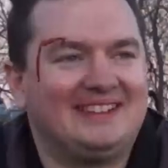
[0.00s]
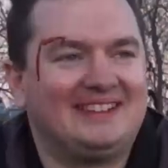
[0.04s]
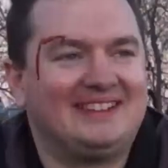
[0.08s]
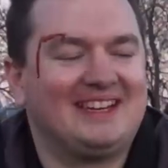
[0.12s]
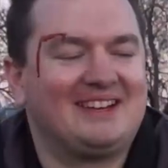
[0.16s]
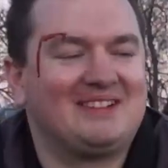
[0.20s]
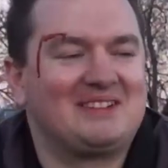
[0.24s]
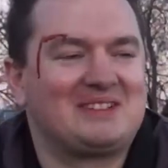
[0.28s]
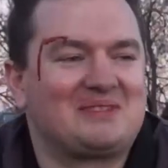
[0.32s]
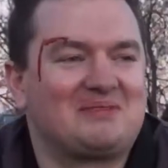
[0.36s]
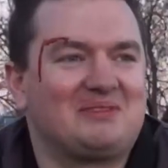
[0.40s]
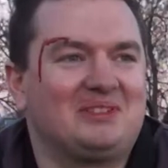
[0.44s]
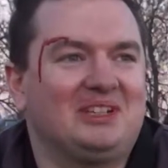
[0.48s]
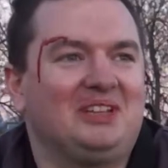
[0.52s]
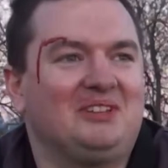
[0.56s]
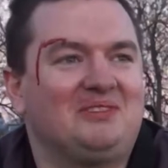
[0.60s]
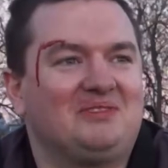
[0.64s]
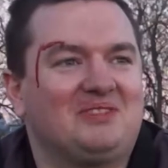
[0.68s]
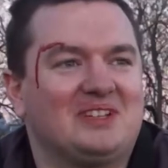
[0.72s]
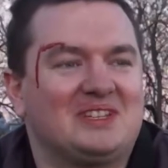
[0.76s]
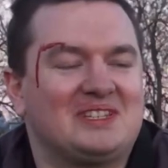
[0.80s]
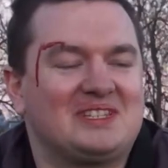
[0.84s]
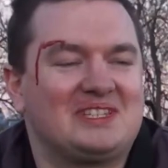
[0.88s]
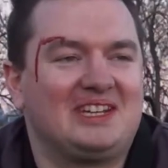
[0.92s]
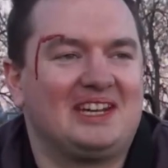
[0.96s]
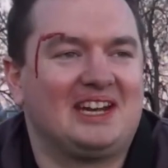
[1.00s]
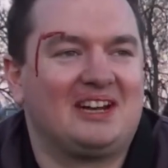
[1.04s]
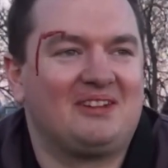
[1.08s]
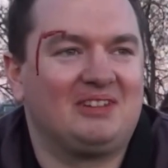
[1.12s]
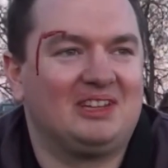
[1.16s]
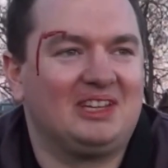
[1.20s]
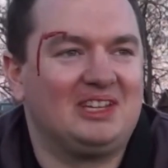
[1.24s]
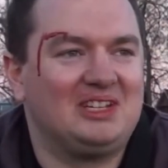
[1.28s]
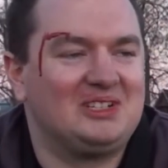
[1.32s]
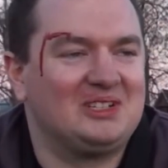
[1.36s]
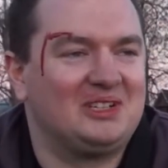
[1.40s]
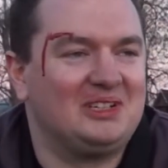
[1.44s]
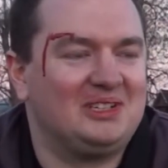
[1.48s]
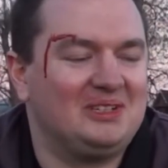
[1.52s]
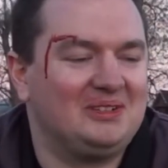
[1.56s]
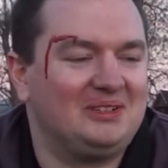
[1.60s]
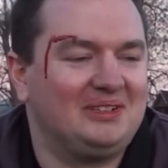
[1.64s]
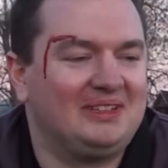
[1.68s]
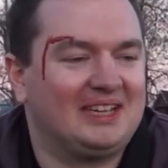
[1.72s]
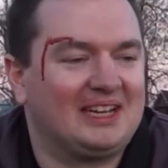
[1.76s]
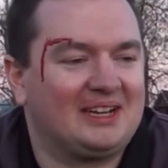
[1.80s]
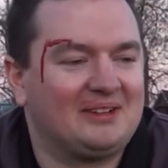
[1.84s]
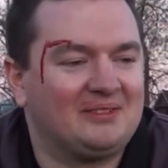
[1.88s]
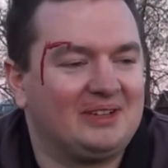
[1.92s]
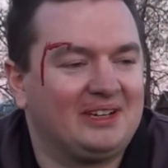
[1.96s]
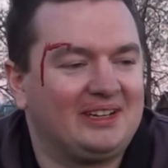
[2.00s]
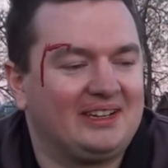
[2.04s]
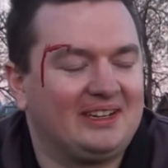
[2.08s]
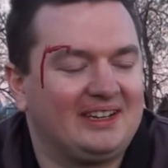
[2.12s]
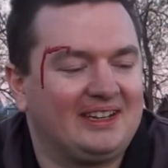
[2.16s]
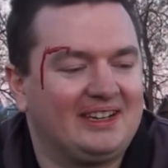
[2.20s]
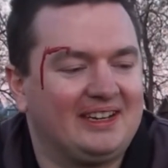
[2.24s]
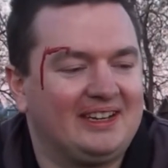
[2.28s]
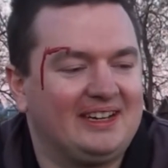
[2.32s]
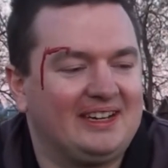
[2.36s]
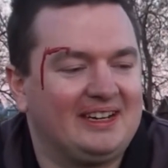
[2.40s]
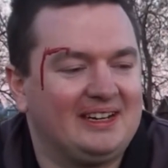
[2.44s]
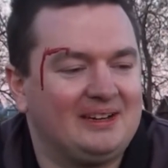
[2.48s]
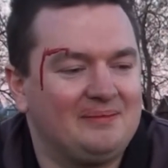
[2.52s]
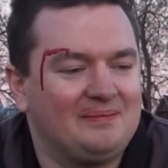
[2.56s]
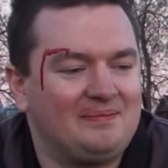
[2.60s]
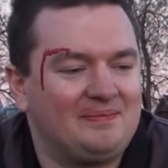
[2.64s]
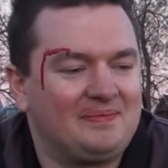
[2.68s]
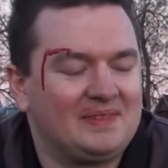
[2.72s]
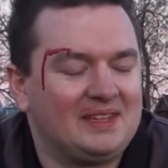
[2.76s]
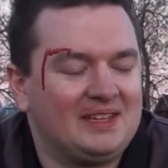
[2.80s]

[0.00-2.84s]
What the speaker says: that was a really fun scene. I really enjoyed doing that one.